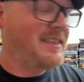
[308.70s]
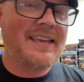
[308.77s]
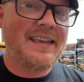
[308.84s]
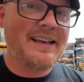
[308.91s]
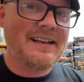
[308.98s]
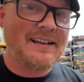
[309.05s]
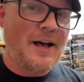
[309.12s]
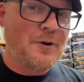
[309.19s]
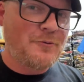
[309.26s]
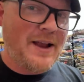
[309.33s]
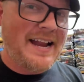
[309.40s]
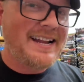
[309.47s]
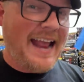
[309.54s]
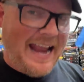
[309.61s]
the
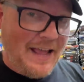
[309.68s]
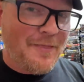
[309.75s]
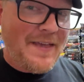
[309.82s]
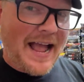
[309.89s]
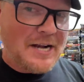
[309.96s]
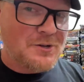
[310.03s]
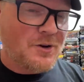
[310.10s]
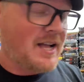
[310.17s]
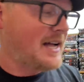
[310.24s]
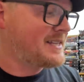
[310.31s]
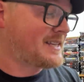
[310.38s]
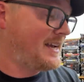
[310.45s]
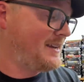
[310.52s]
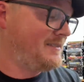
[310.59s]
unrated and theatrical
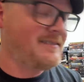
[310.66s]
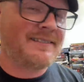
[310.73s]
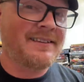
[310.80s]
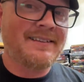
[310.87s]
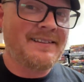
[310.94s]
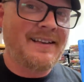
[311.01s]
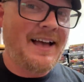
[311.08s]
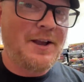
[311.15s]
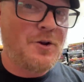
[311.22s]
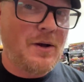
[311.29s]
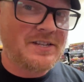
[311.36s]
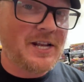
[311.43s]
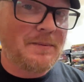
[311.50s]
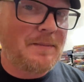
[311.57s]
cuts, I knew I
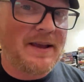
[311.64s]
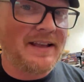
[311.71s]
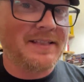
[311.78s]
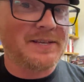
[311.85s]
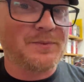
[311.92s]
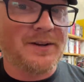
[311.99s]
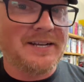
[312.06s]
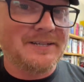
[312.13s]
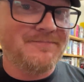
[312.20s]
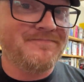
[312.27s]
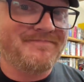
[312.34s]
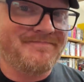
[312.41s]
was going to be picking this one up.